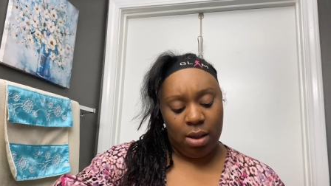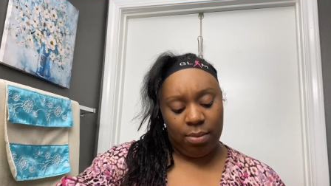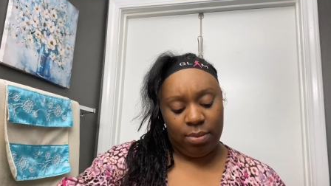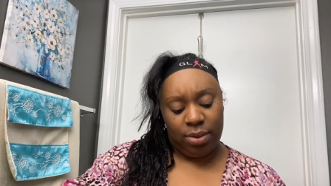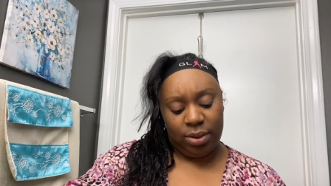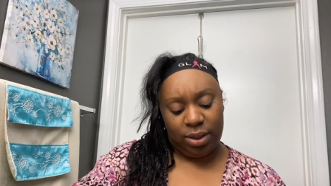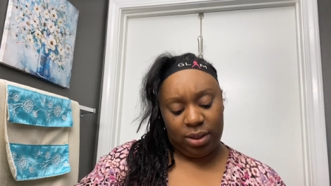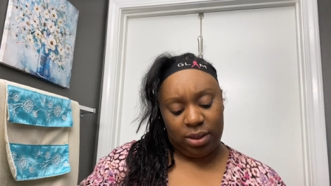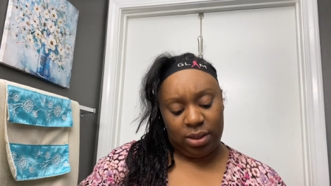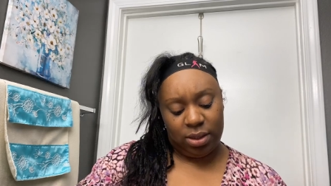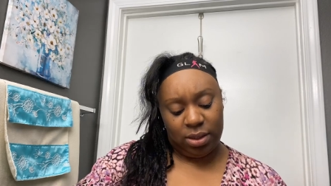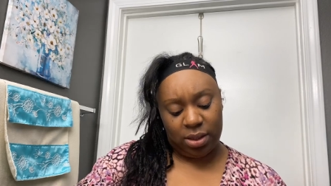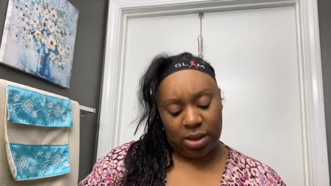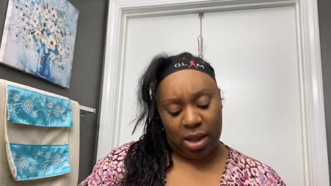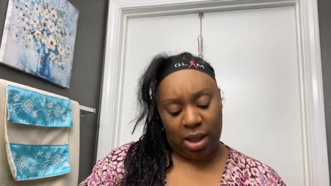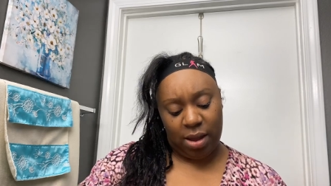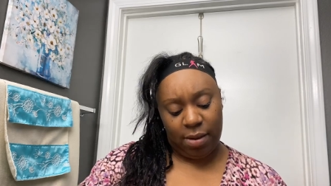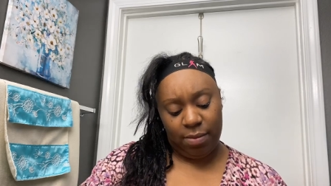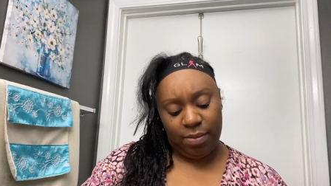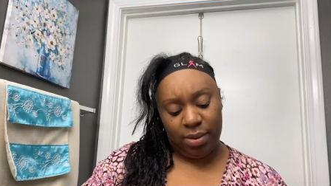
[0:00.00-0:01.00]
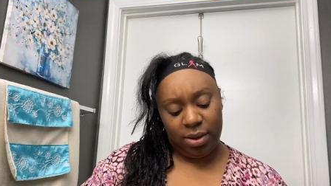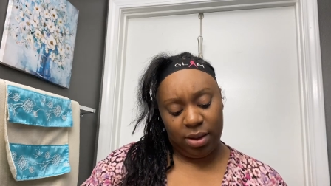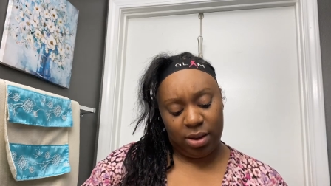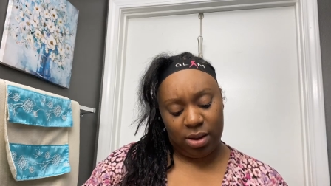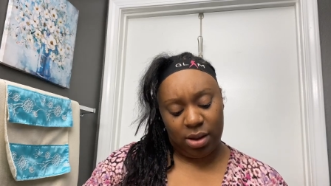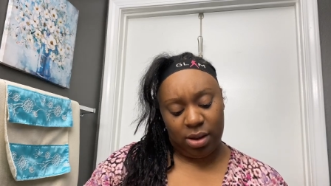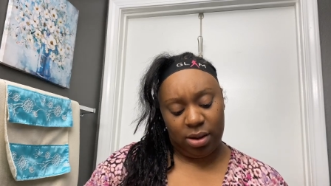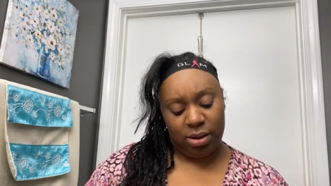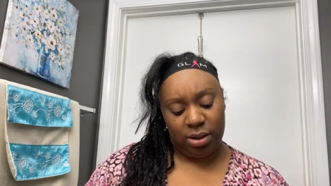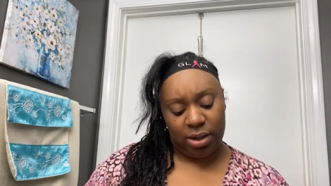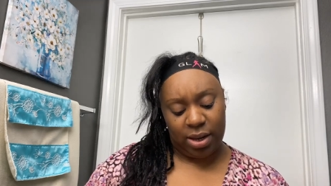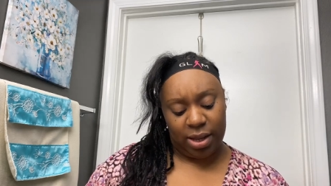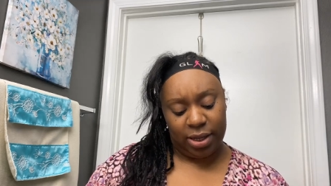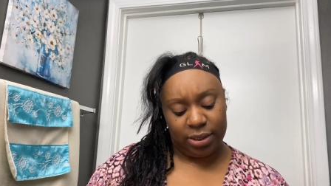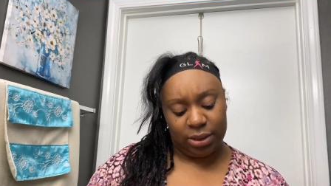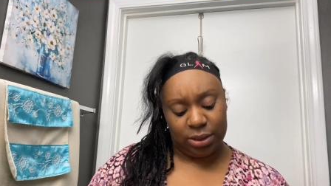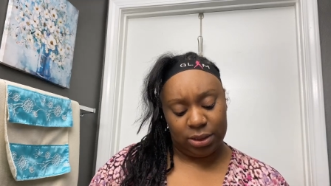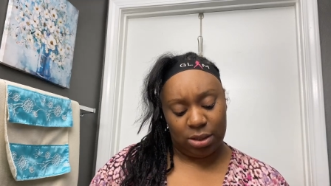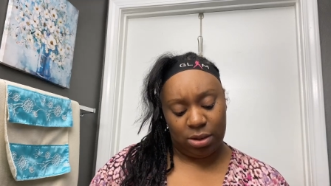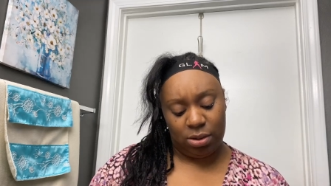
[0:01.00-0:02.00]
But yeah, I've been kind of like
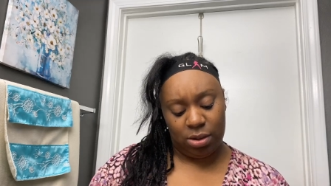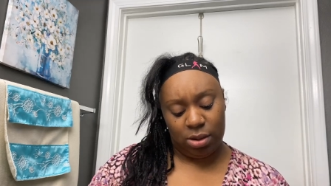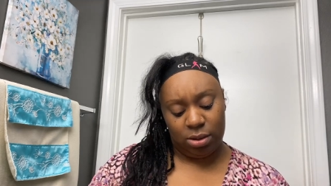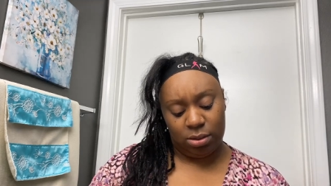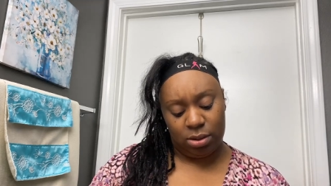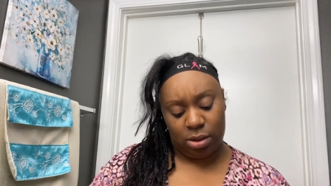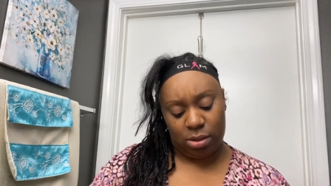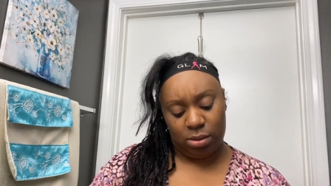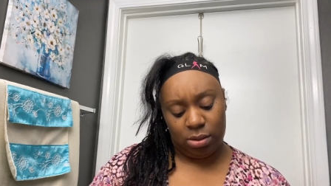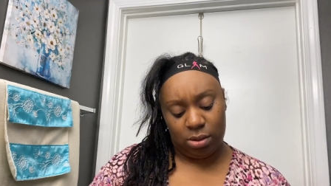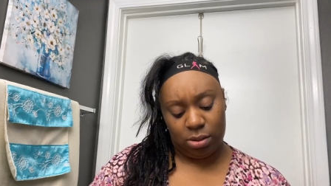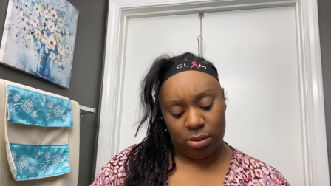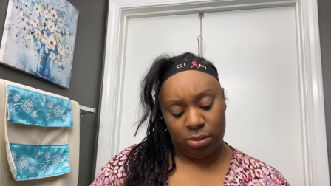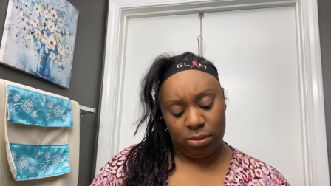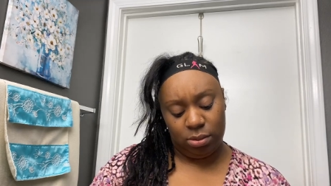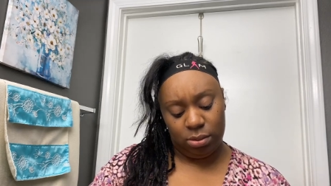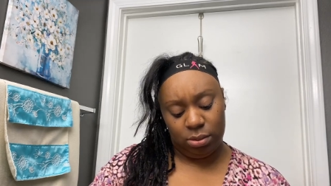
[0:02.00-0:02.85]
solo dolo,